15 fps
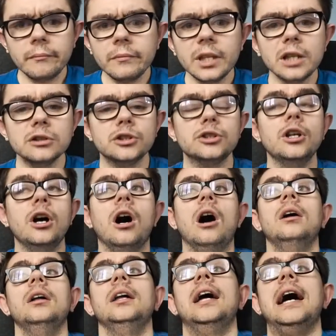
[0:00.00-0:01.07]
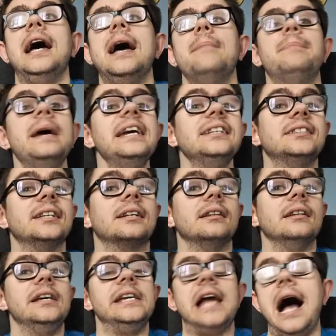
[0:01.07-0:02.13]
So
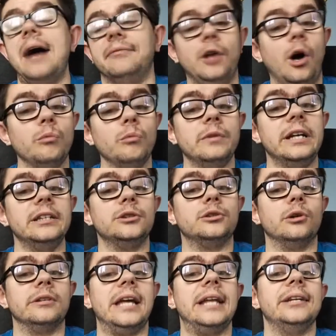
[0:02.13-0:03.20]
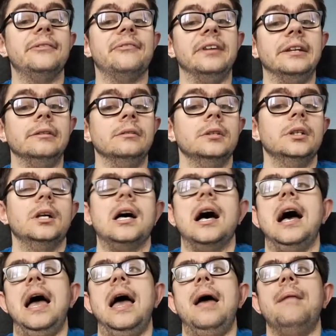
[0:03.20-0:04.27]
basically, I've not really done anything
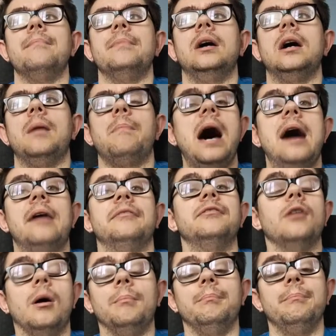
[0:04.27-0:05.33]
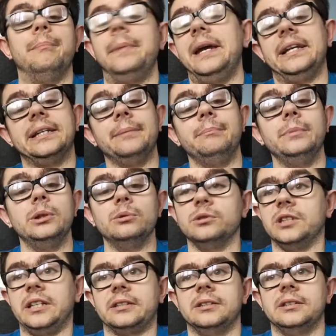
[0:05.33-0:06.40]
apart from making
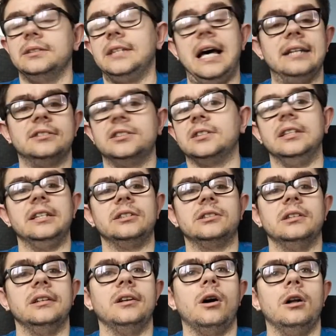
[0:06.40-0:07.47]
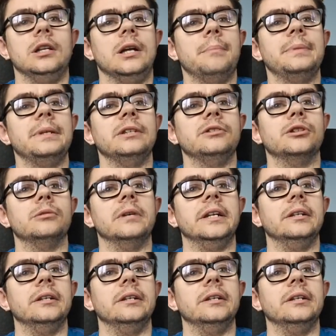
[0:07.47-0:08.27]
music. That's literally all I've been doing.